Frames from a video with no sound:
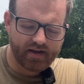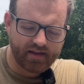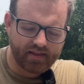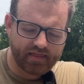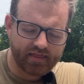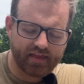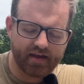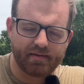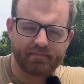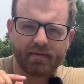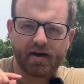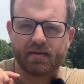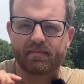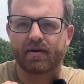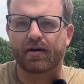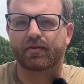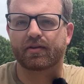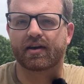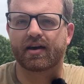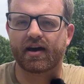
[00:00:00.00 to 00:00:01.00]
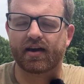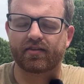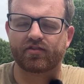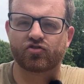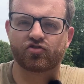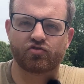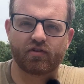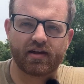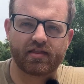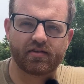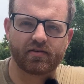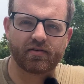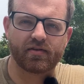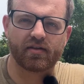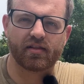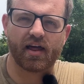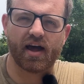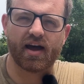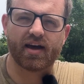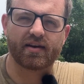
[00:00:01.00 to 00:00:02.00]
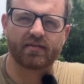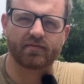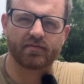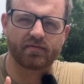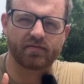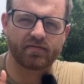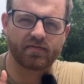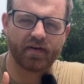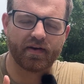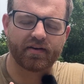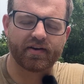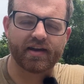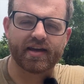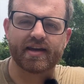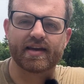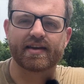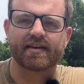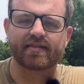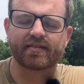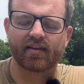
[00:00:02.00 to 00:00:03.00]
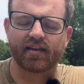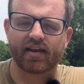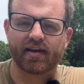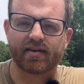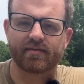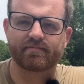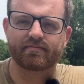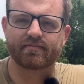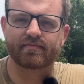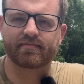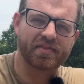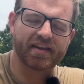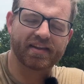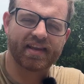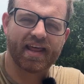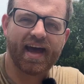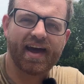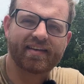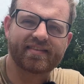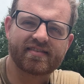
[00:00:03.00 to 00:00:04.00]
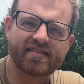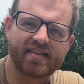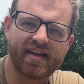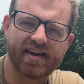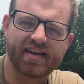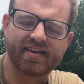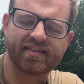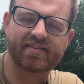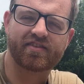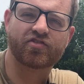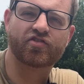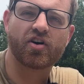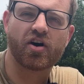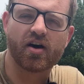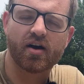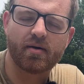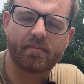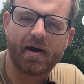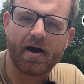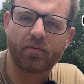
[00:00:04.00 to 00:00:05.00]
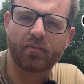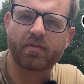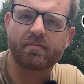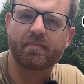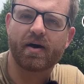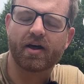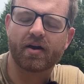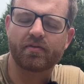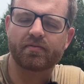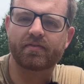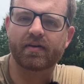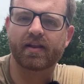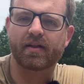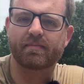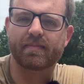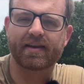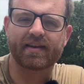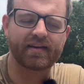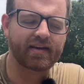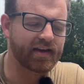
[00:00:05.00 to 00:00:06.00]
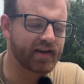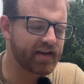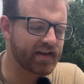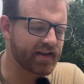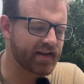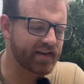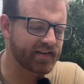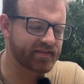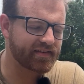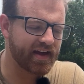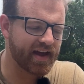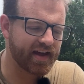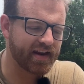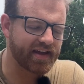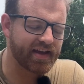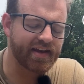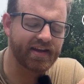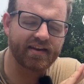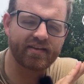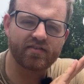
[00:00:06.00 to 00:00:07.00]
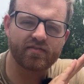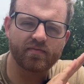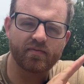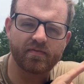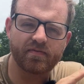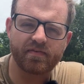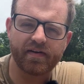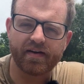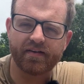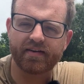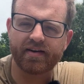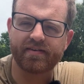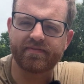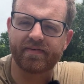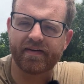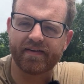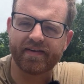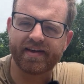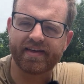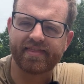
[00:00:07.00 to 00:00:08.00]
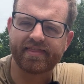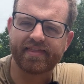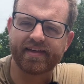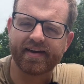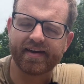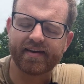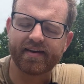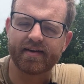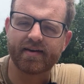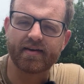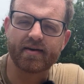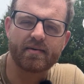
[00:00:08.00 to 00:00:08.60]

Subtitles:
they might be able to cut straight through your line very easily. The last thing to talk about with monofilament is that it is very, very thick,